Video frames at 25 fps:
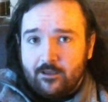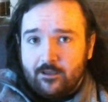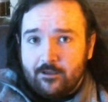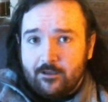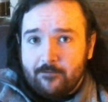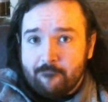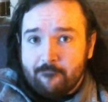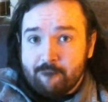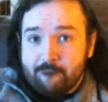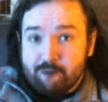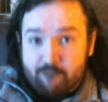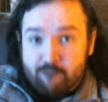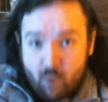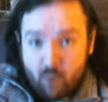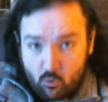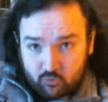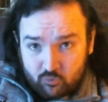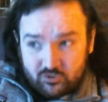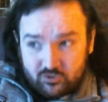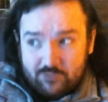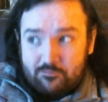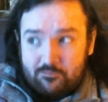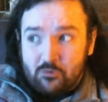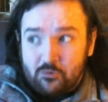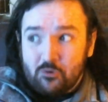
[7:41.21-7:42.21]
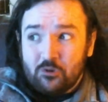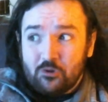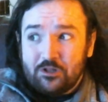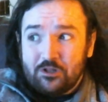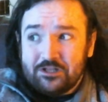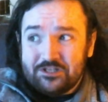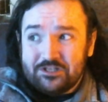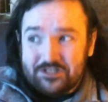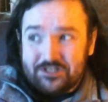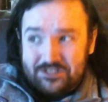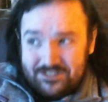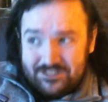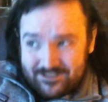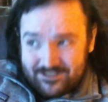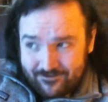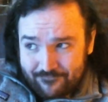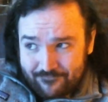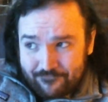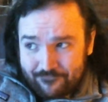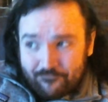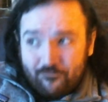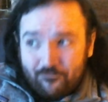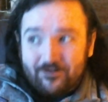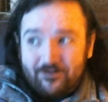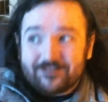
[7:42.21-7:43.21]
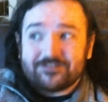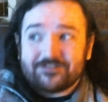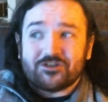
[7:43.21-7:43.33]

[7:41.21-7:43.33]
multiple different,